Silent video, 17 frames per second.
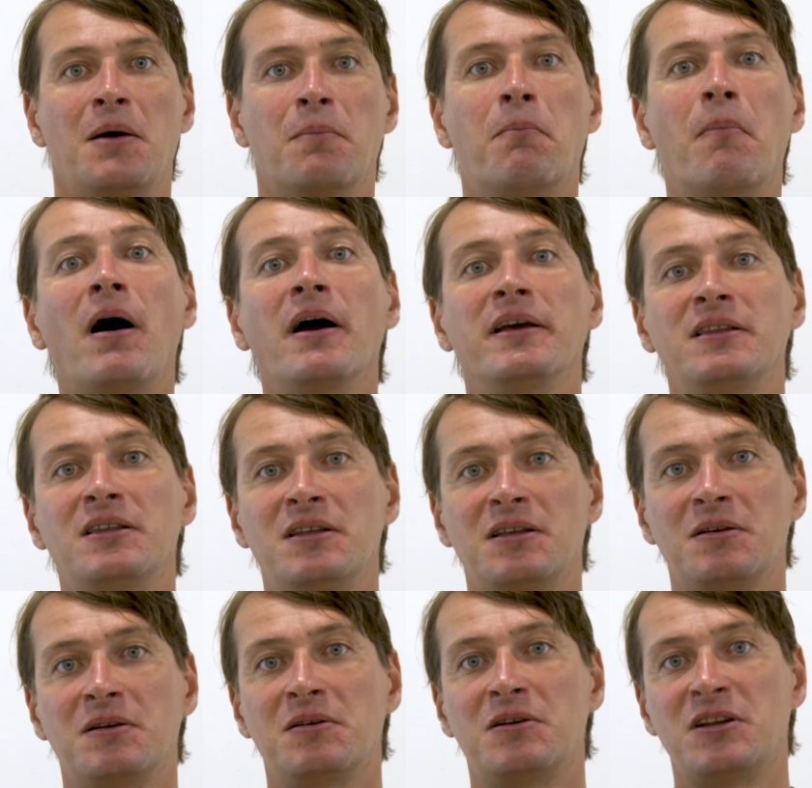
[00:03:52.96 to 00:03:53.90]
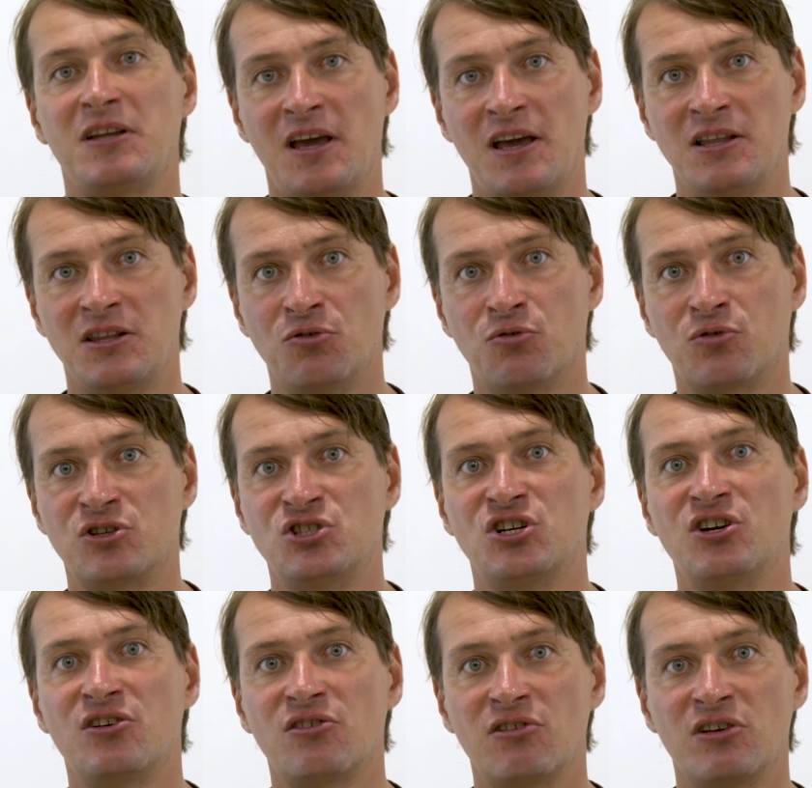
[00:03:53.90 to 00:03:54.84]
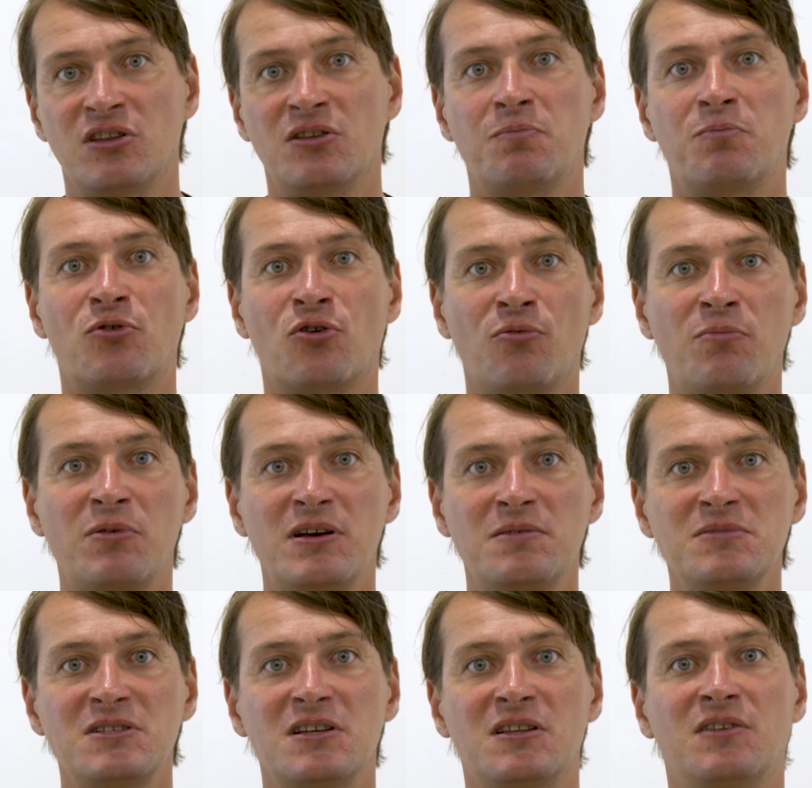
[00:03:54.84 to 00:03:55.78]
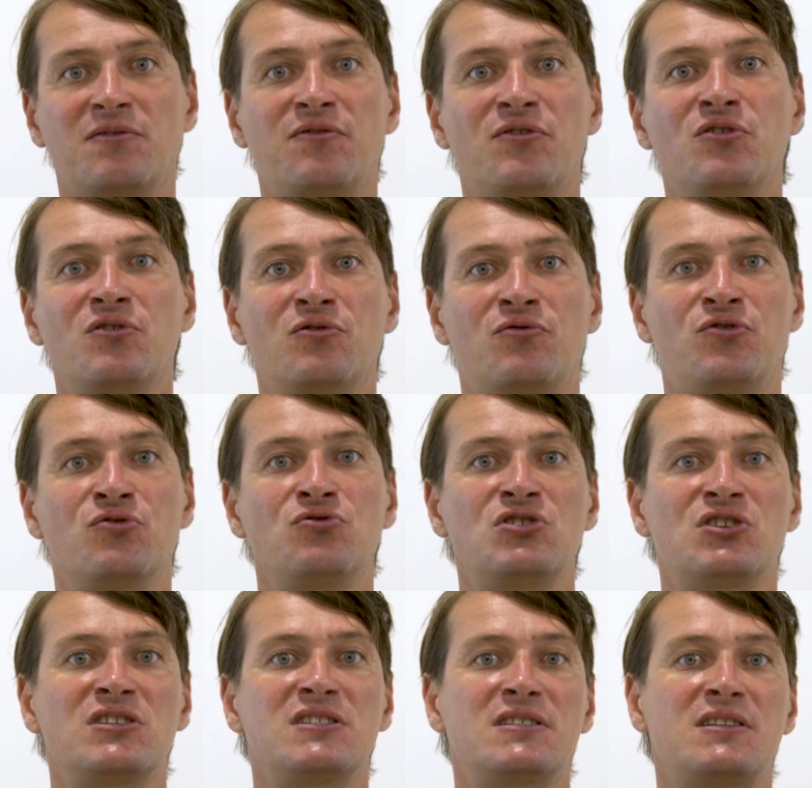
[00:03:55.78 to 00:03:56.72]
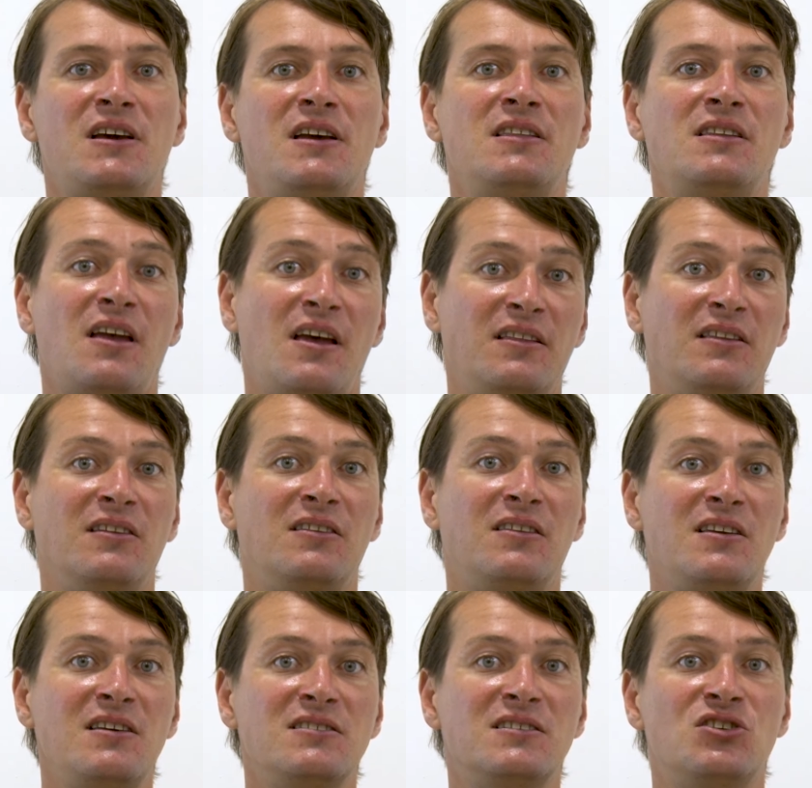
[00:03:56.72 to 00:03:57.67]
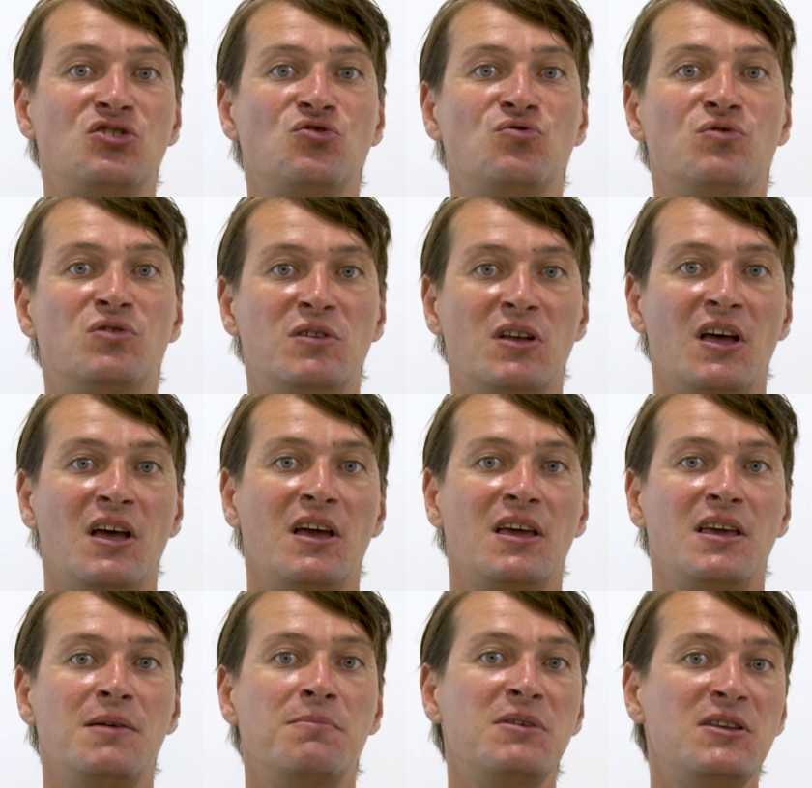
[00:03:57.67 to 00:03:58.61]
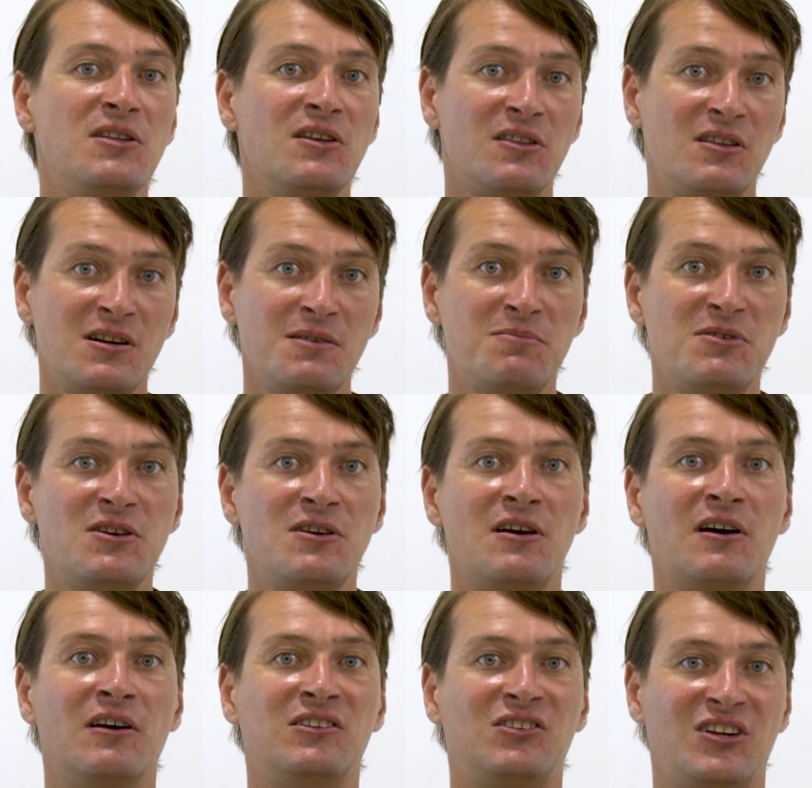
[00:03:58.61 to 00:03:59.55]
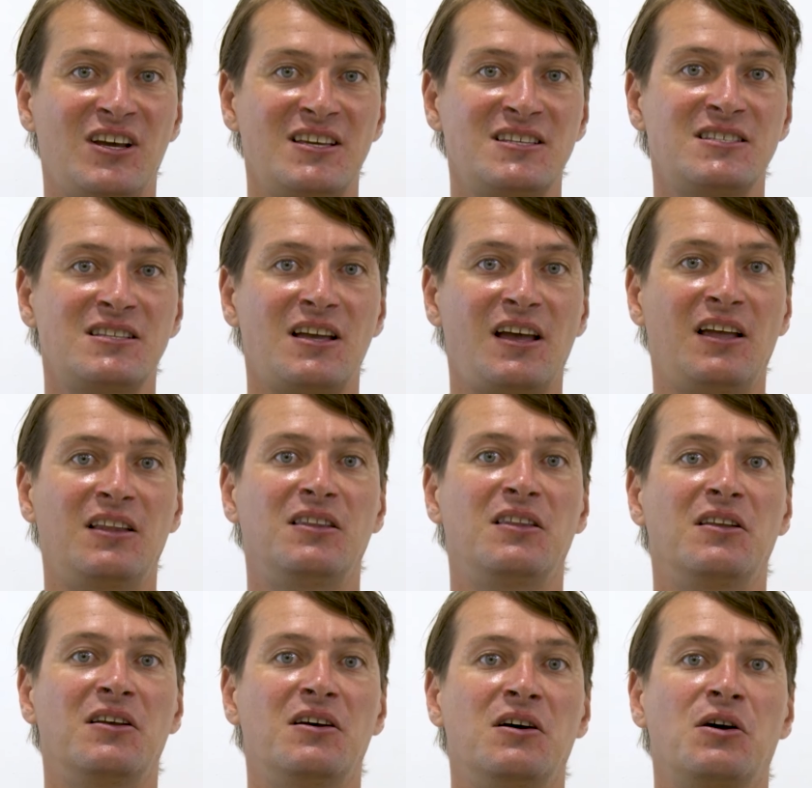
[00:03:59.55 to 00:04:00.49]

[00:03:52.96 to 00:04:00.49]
might create or generate problems at a future state, and the things that should immediately be addressed and